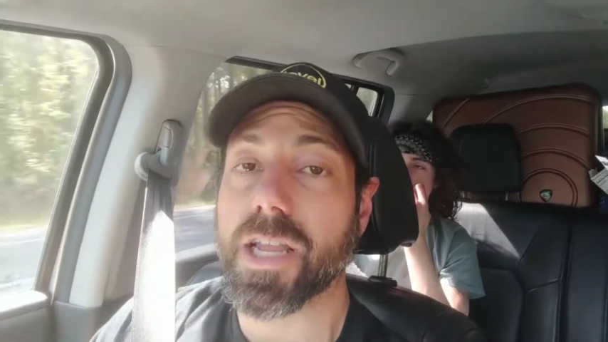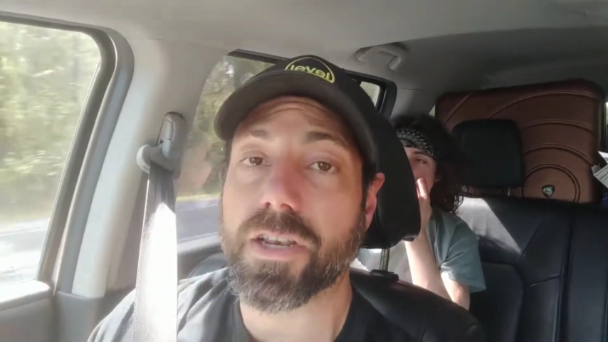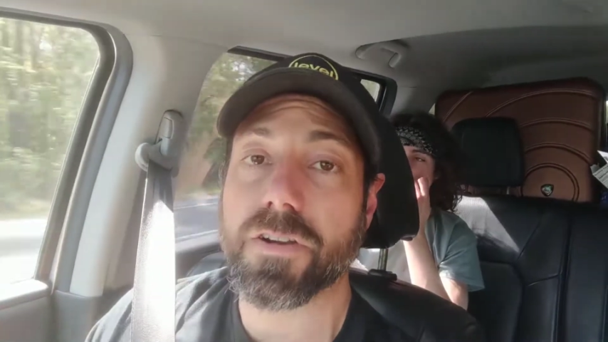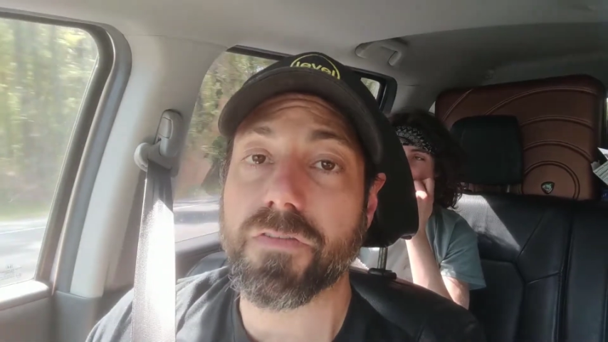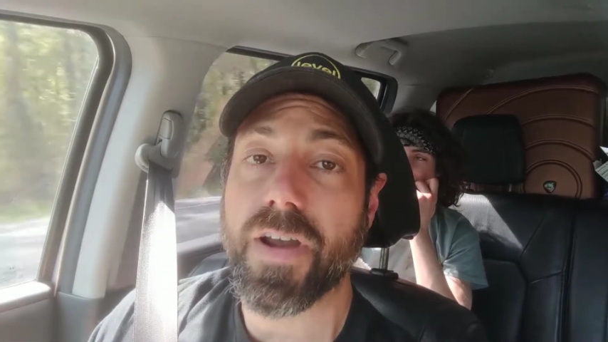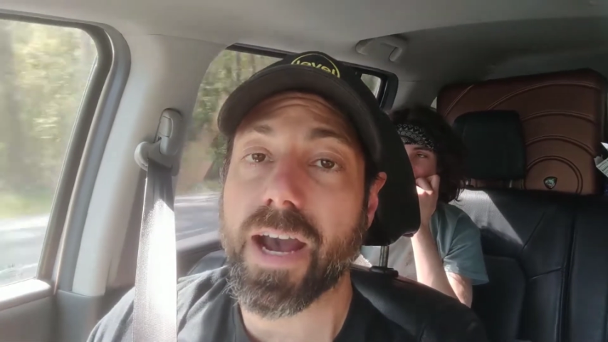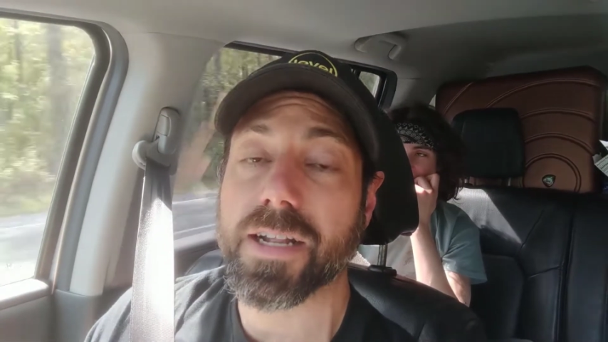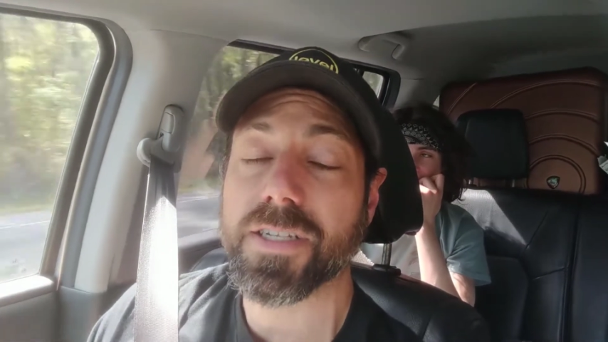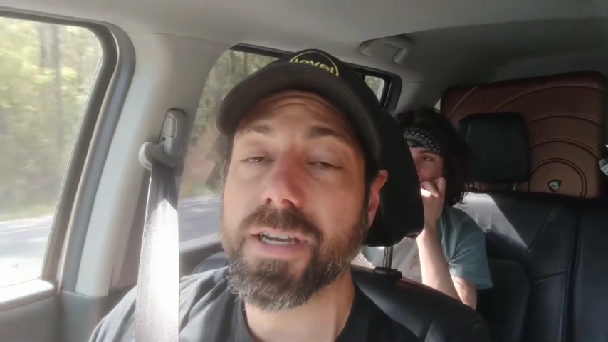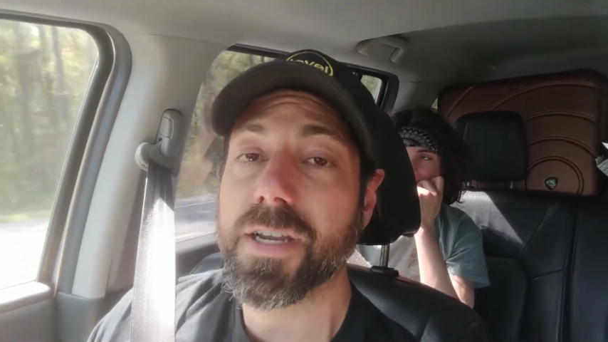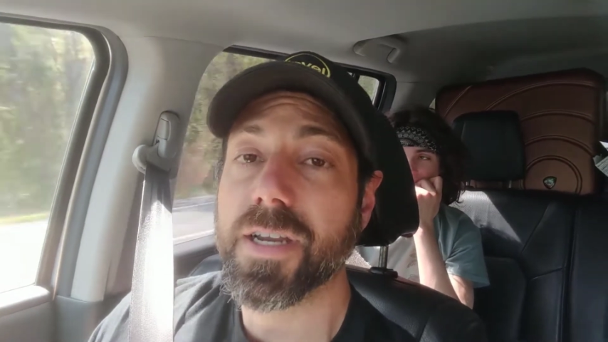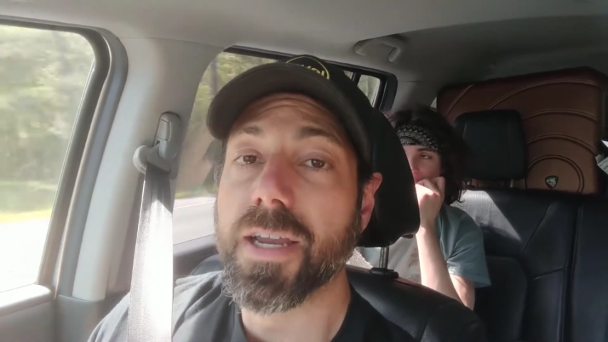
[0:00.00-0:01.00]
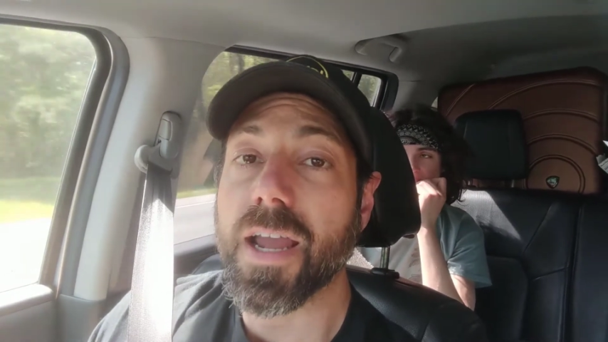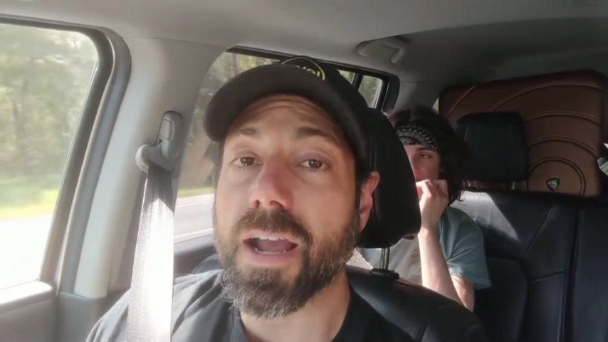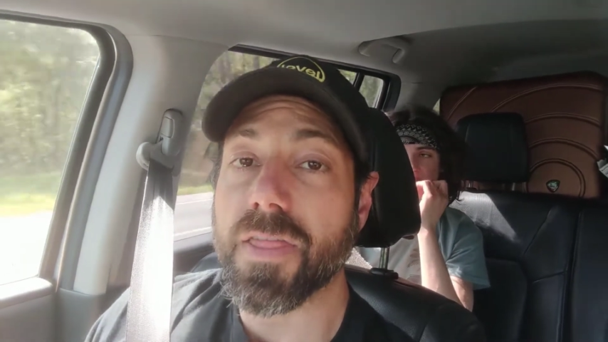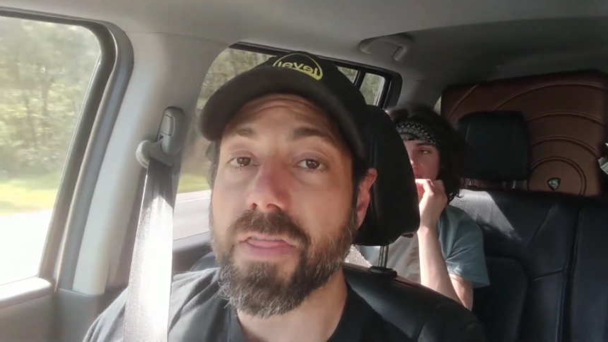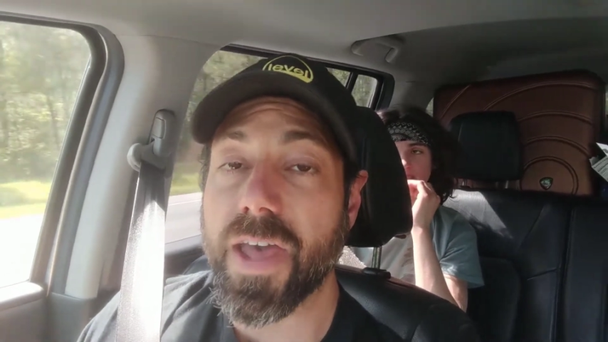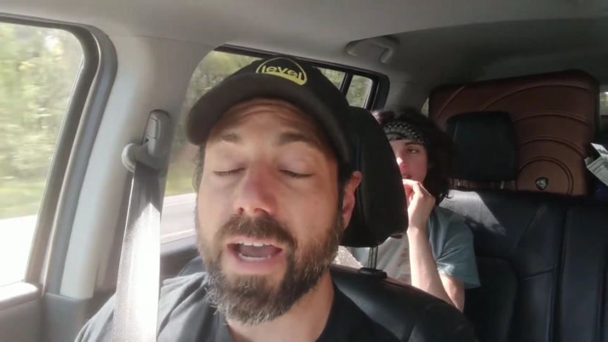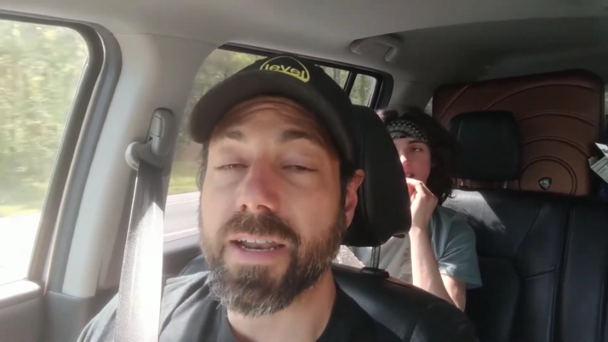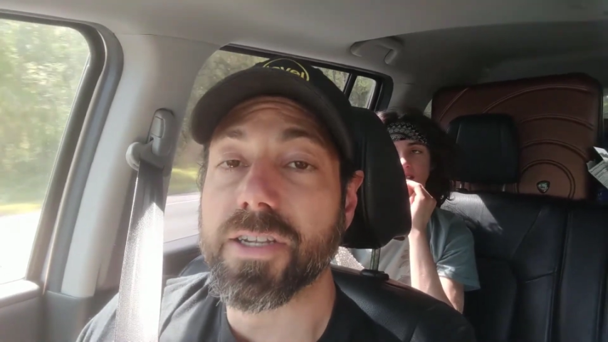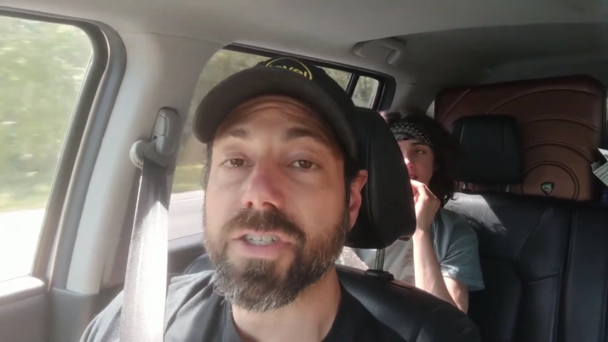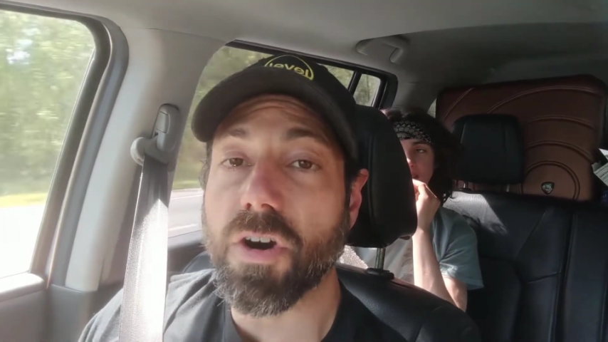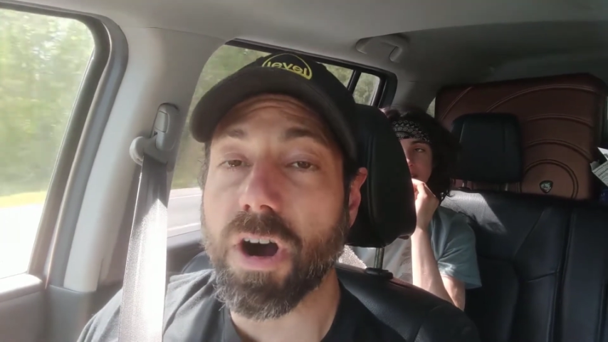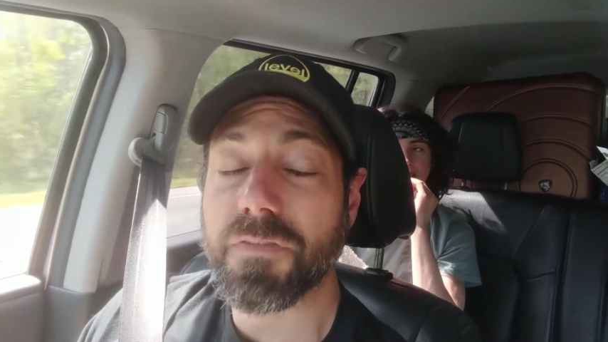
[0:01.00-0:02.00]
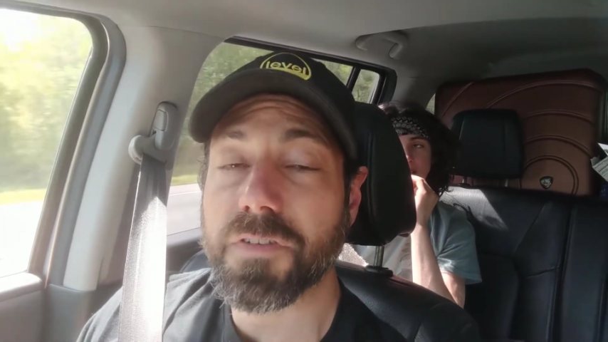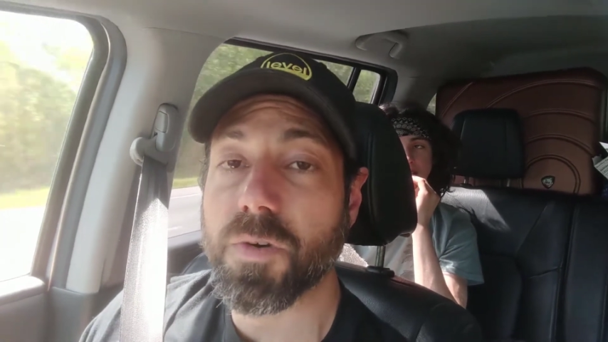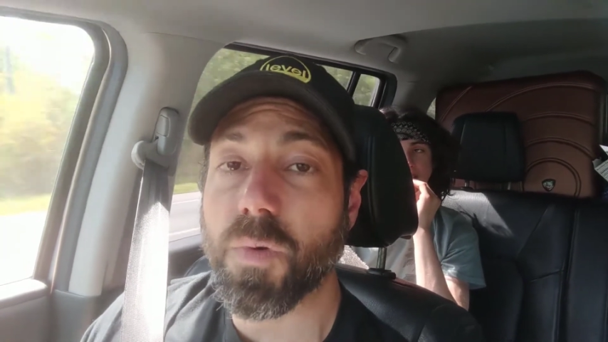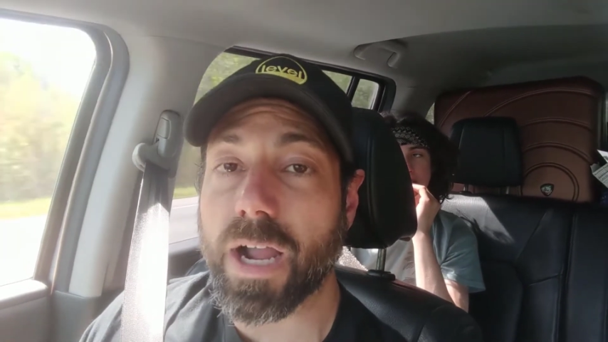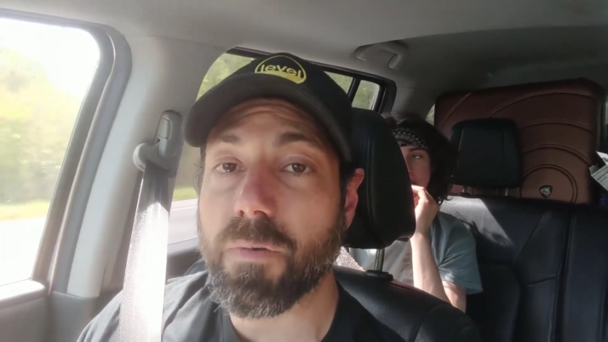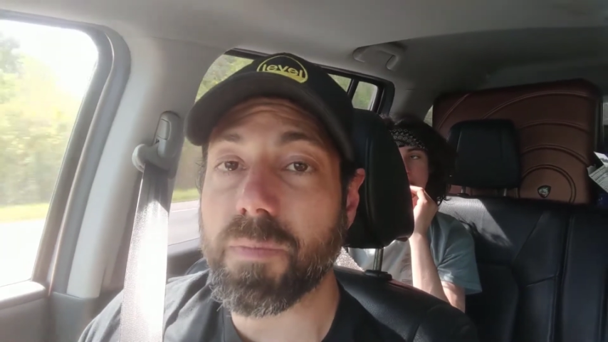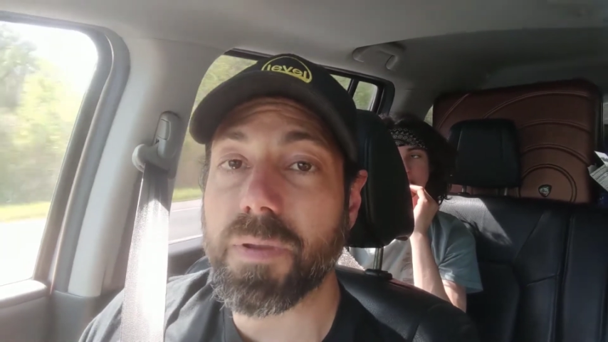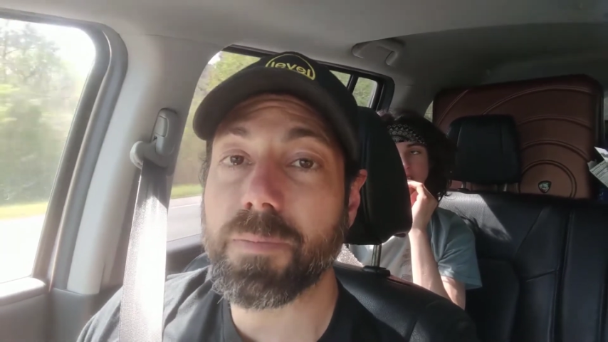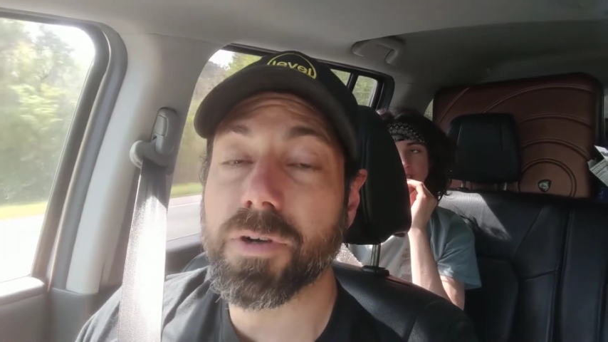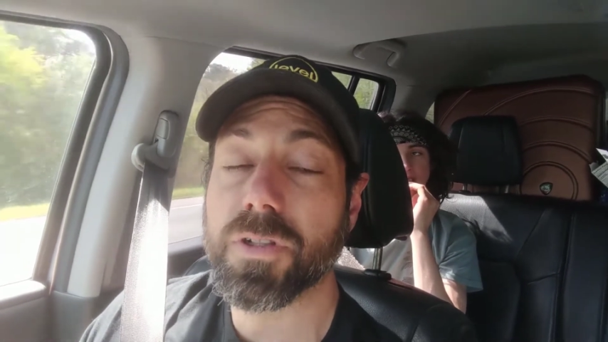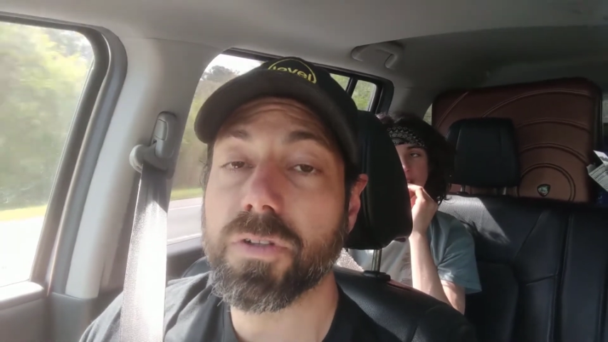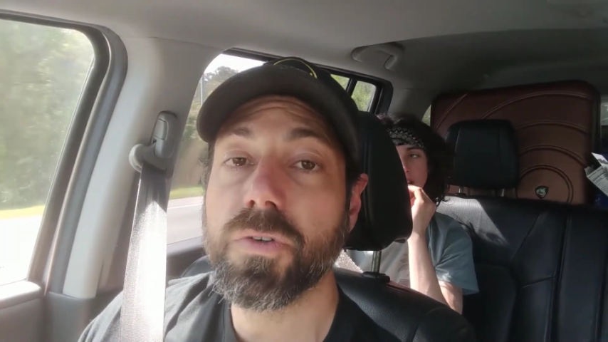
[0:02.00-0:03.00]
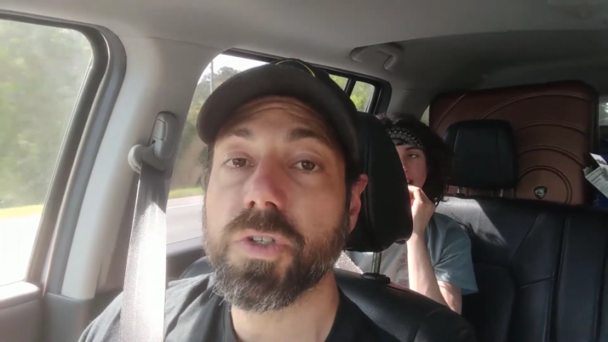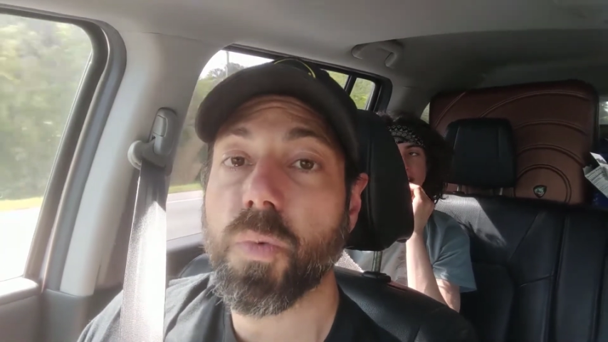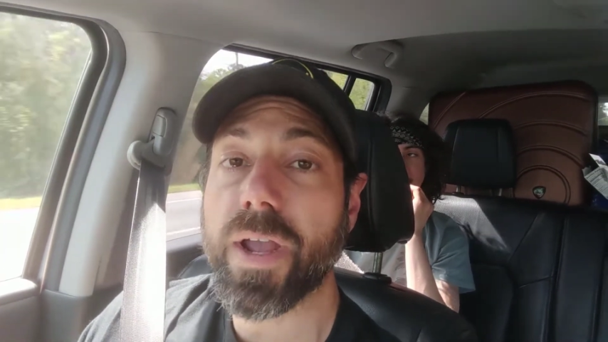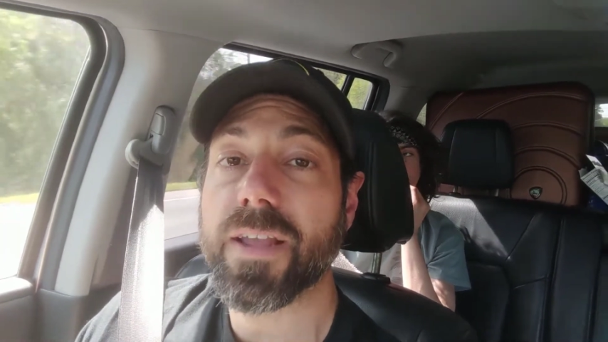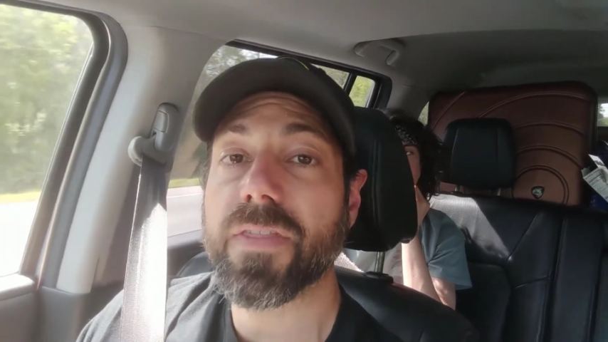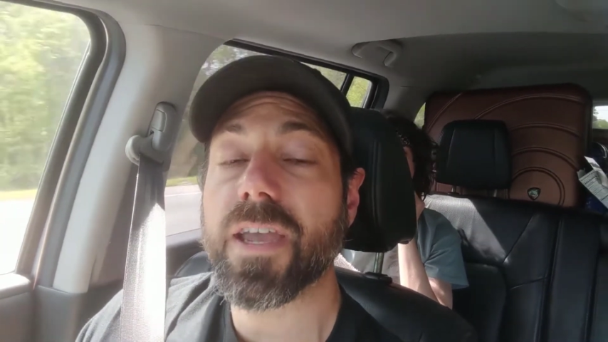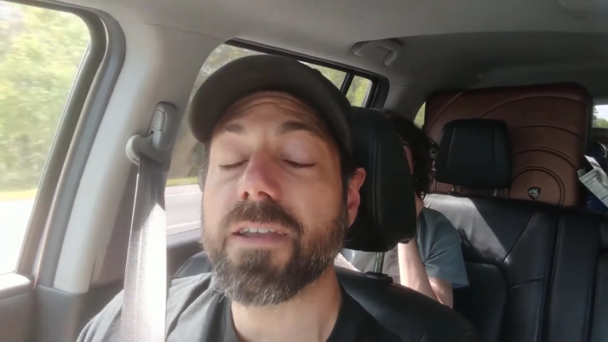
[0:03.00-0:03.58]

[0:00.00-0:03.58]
in your fat. And that is often why when people lose weight,